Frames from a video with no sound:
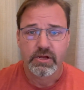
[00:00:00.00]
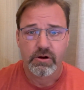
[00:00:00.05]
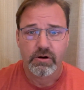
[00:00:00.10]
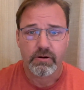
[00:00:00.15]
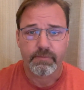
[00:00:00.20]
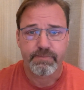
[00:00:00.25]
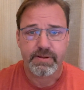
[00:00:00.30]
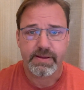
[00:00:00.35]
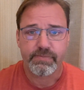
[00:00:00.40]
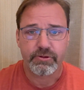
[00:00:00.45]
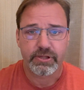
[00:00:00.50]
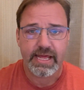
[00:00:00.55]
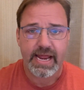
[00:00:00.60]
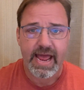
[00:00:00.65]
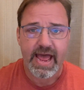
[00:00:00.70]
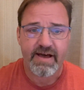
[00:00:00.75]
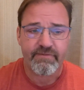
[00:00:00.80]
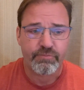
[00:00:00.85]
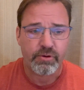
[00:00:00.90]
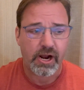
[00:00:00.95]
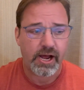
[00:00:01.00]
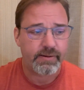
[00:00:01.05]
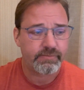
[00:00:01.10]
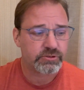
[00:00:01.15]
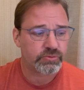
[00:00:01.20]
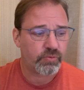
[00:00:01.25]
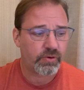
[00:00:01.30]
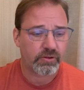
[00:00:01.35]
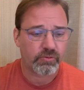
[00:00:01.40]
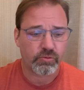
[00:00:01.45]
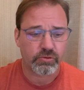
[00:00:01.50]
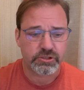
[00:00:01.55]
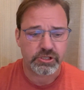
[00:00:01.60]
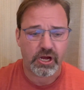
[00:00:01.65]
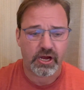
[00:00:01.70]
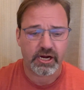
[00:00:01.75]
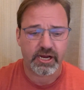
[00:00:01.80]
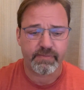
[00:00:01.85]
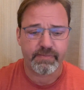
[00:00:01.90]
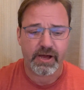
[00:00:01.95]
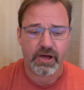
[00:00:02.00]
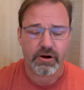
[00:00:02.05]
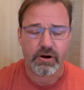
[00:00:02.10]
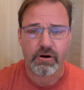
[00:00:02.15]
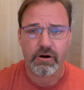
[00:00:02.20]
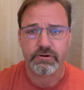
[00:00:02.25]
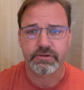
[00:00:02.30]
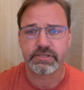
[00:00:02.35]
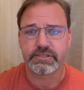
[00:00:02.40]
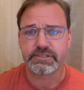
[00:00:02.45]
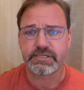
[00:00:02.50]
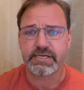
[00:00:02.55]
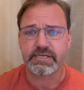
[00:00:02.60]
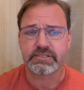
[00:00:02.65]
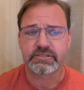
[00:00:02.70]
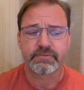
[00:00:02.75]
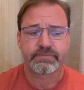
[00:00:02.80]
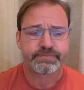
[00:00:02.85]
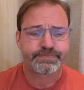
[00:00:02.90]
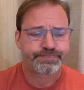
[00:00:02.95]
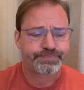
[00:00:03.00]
or people that have problems where we're talking about heart disease,